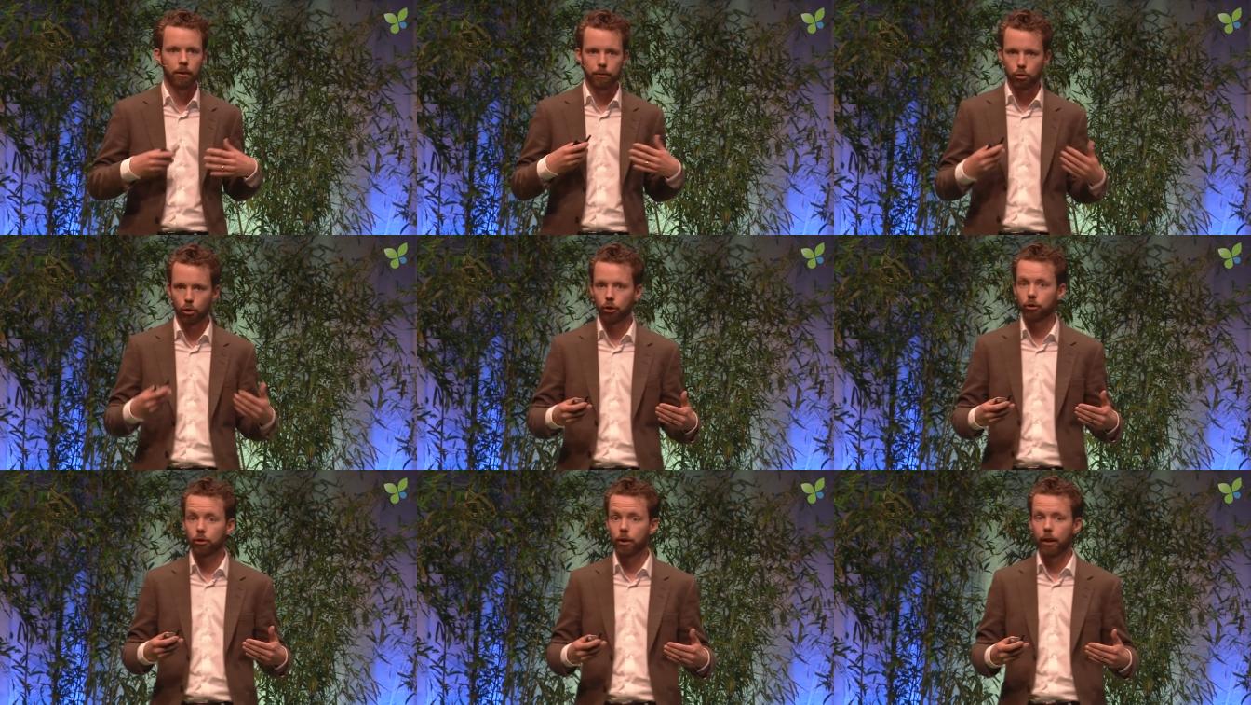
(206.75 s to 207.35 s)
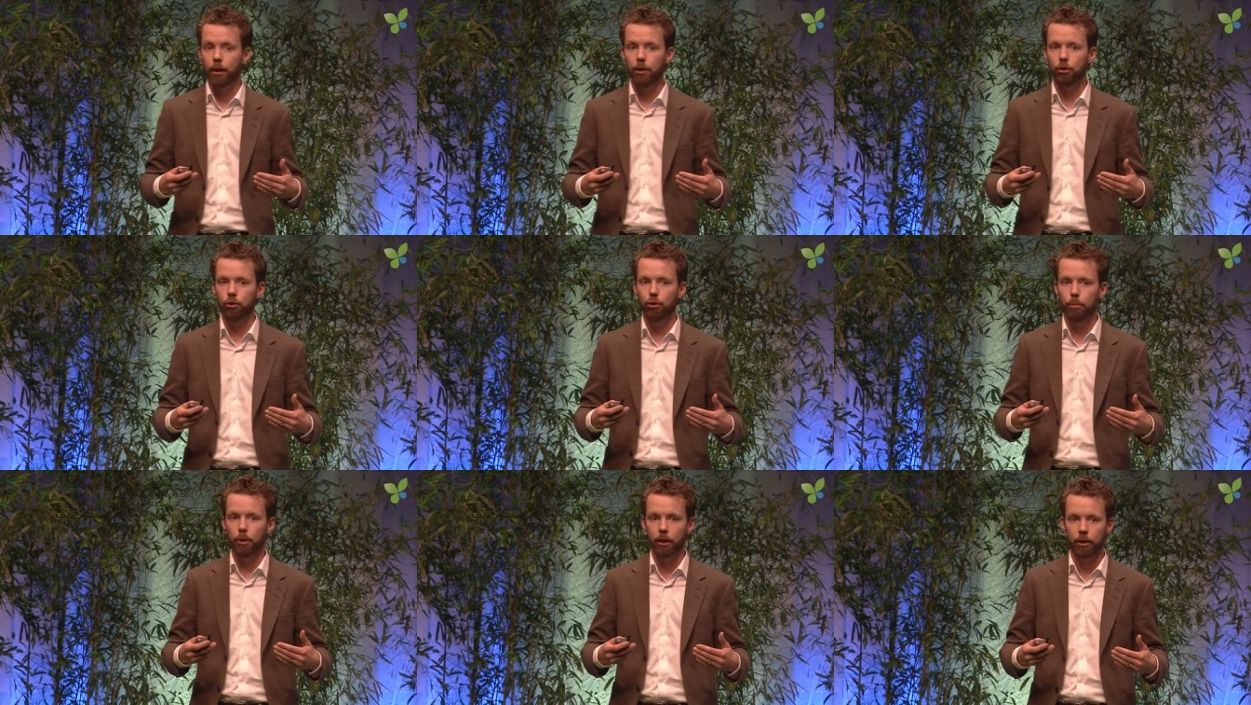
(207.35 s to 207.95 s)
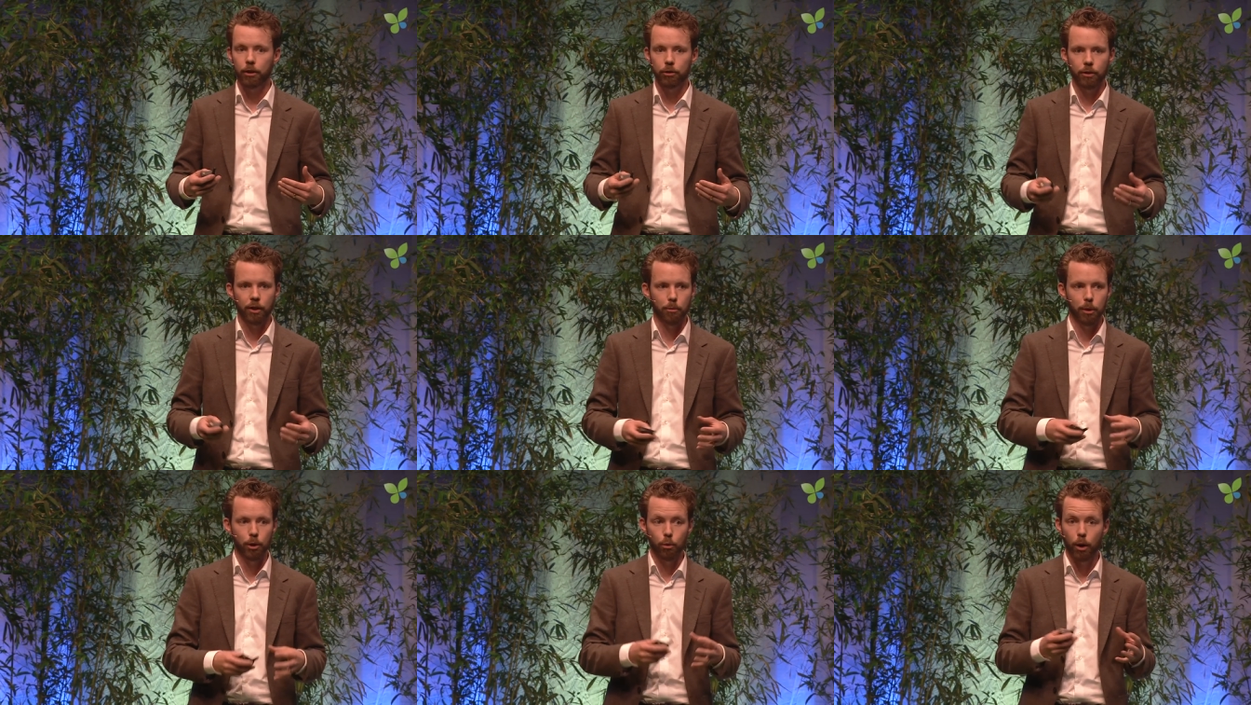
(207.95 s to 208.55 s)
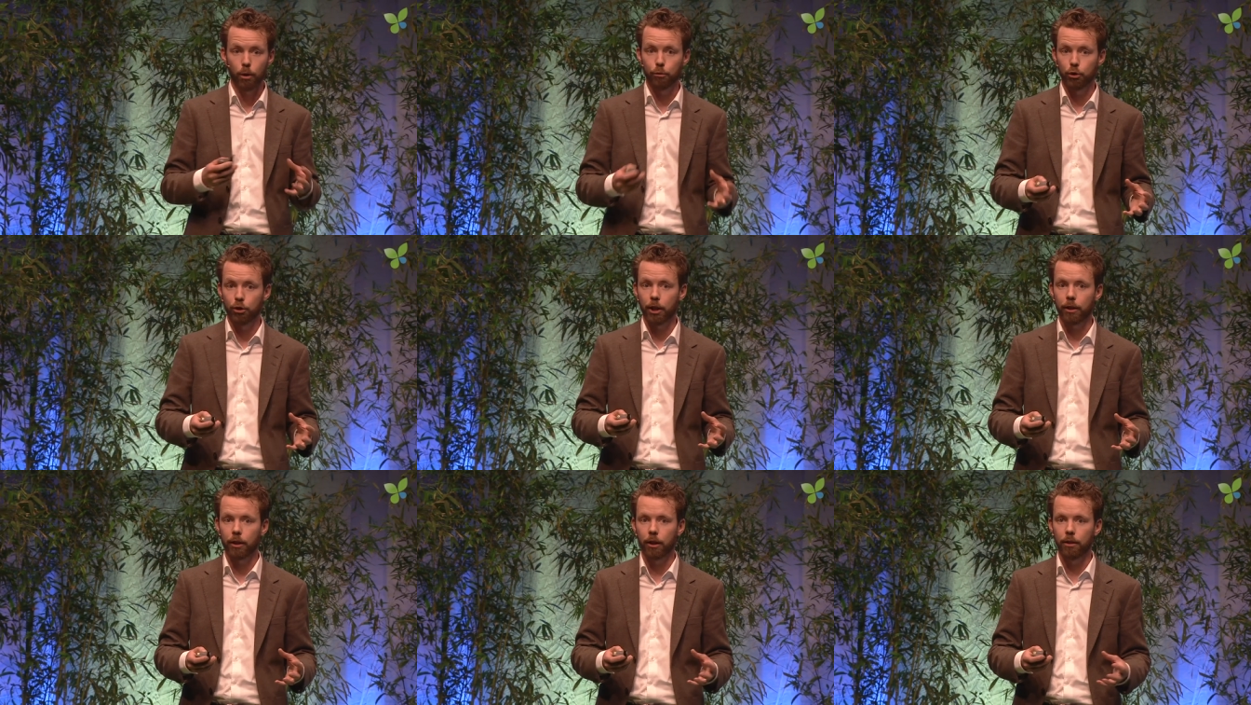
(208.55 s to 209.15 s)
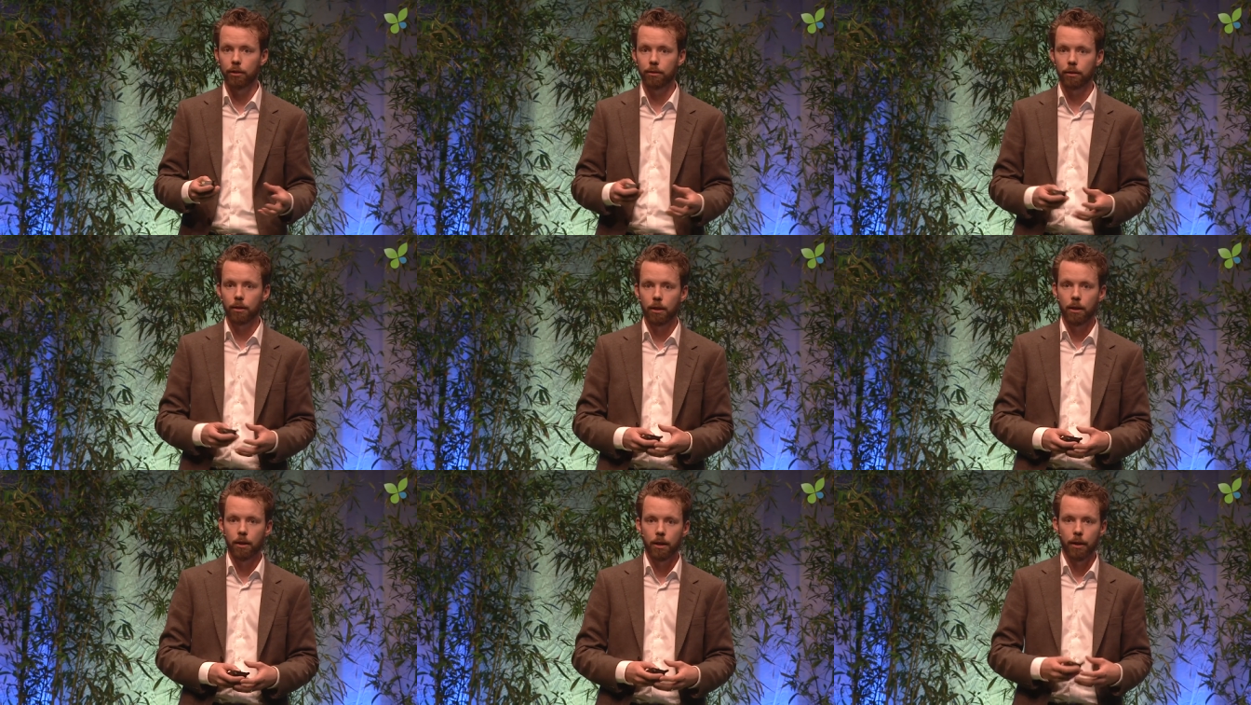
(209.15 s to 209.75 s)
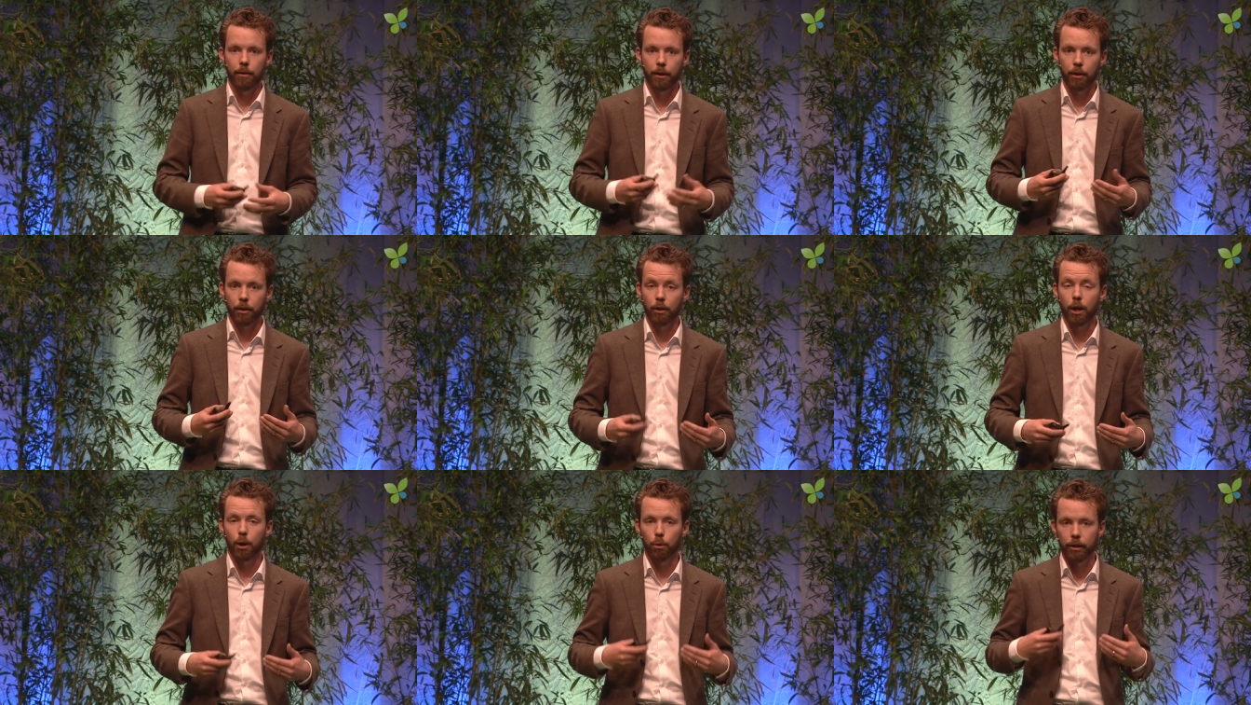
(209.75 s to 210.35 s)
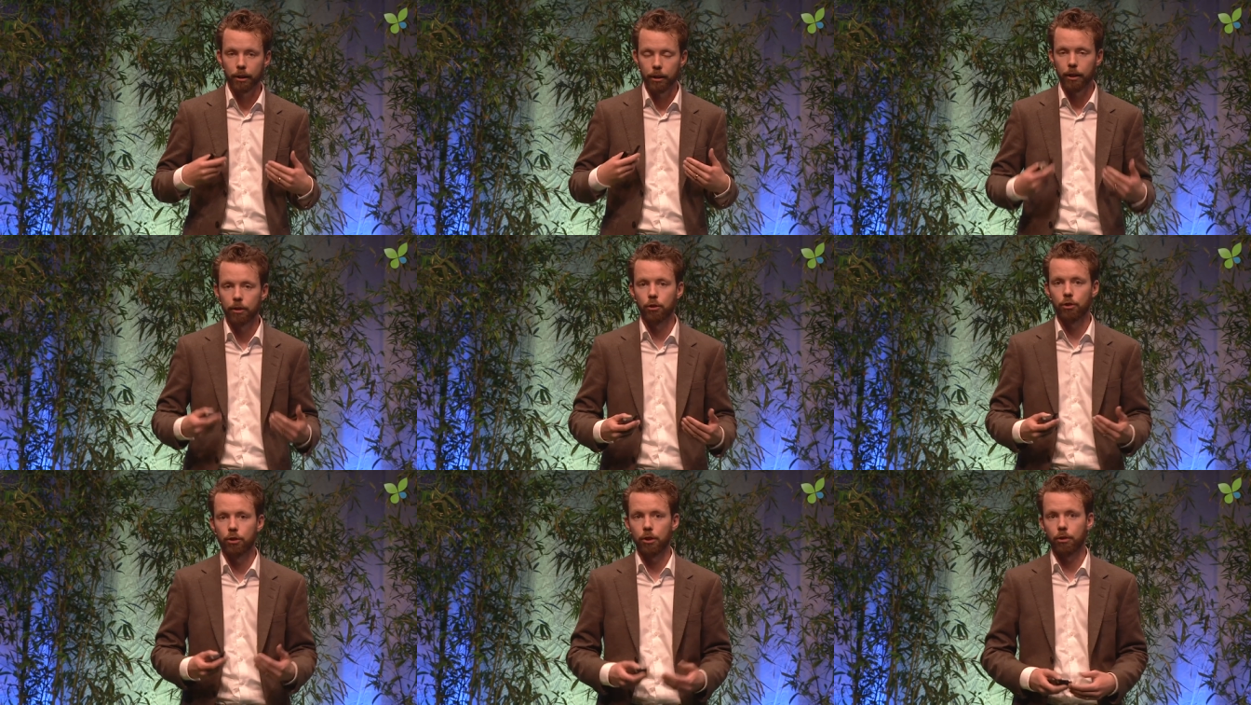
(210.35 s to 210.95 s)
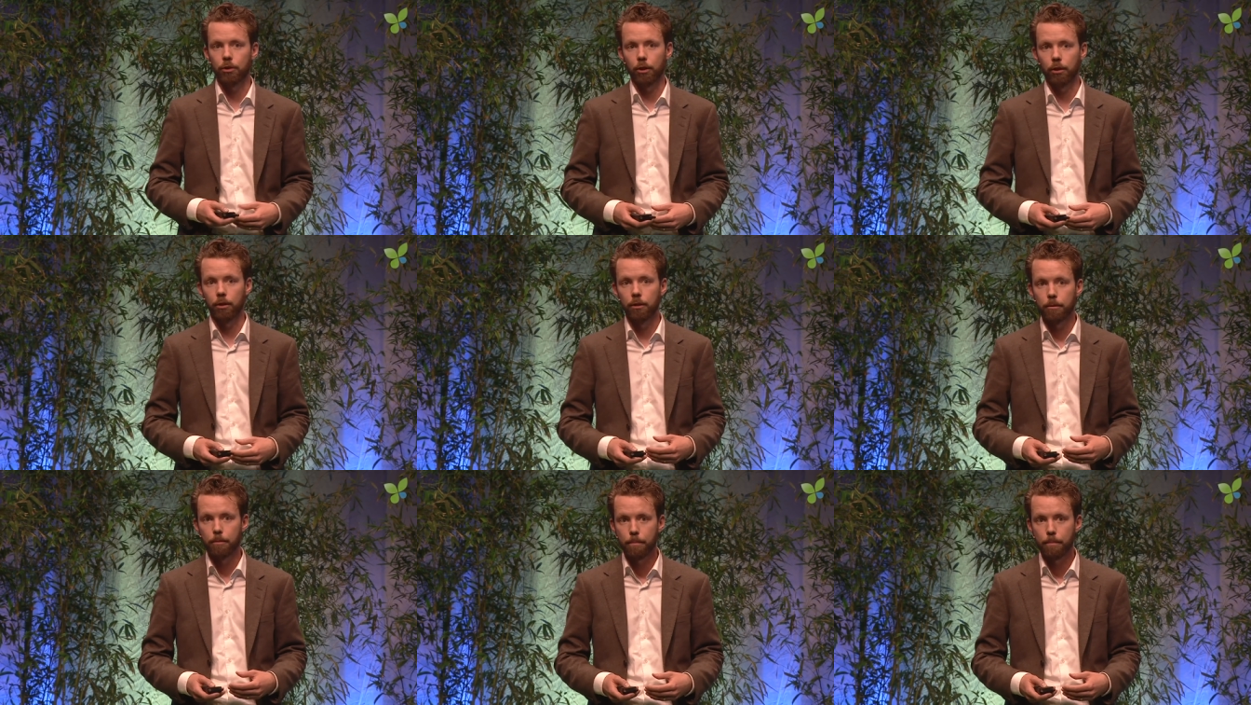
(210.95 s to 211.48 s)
traditional energy suppliers that have been around for decades and that are now leaning into digital.